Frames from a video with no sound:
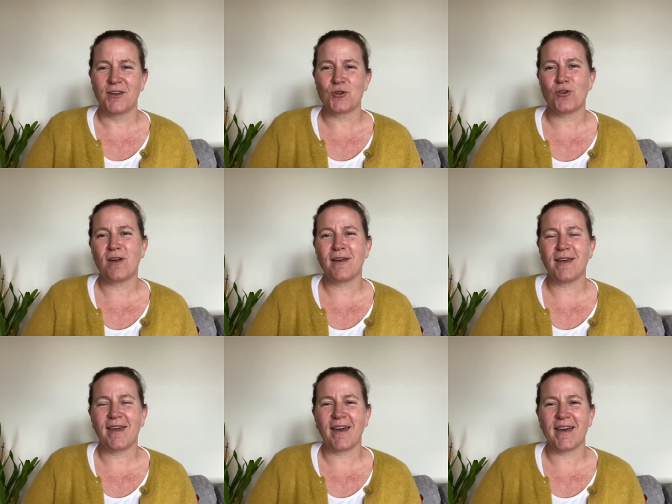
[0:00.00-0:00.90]

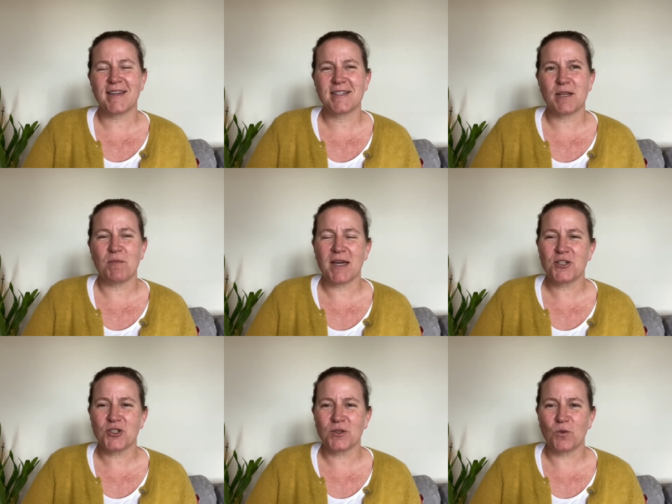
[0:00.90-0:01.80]
Try and
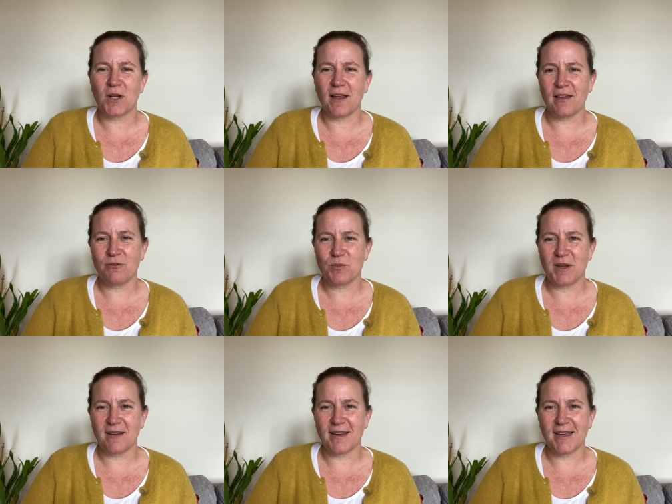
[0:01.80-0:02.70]
imagine what life would be
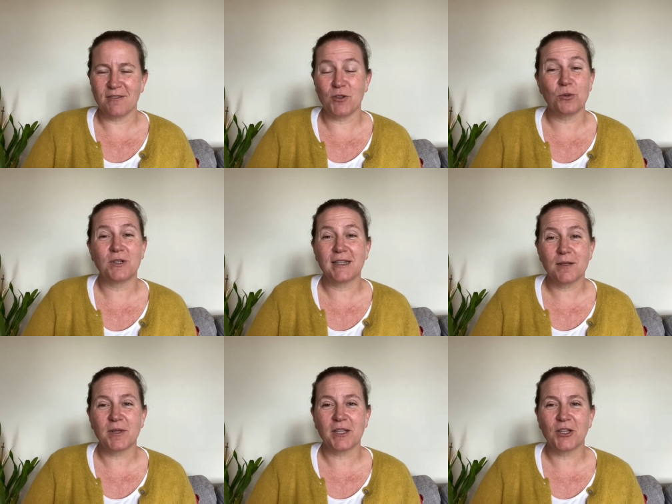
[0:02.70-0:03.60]
like if you were a little
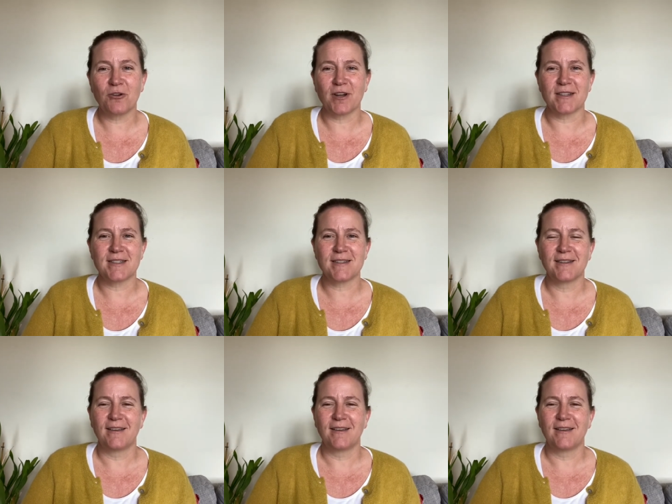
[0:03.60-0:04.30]
bit curious,